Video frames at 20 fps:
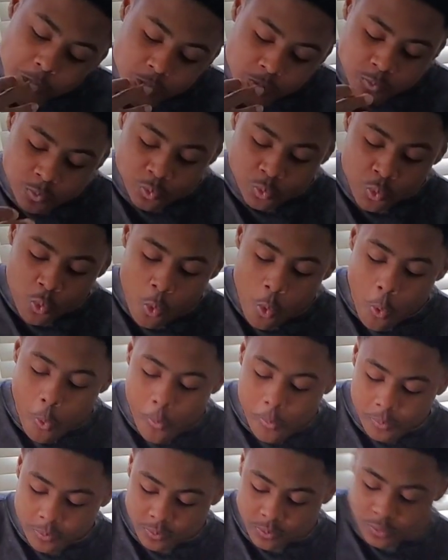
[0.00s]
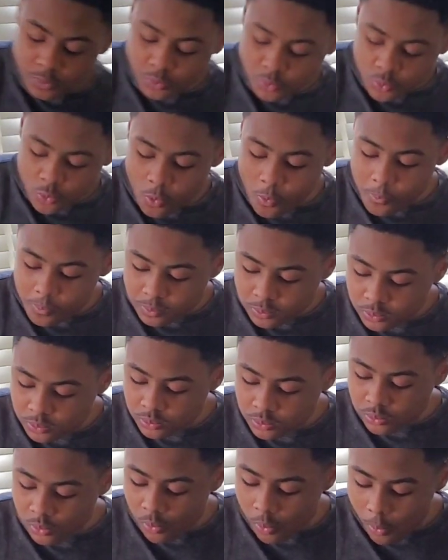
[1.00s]
Unfortunately, you can't because
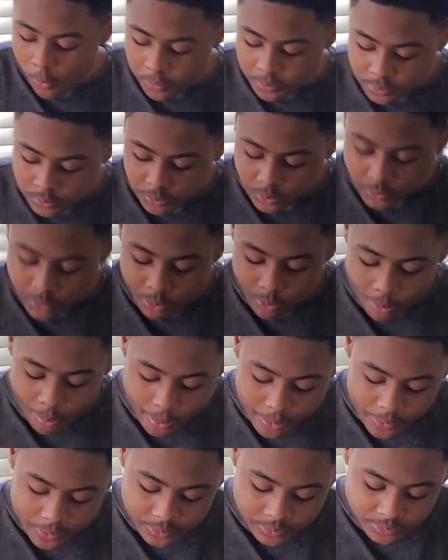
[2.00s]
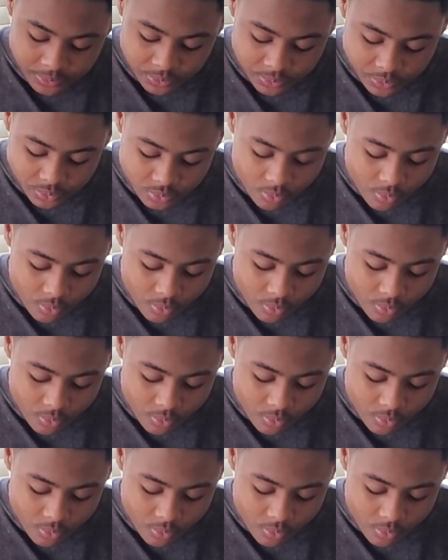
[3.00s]
there's only 2 left for Exie.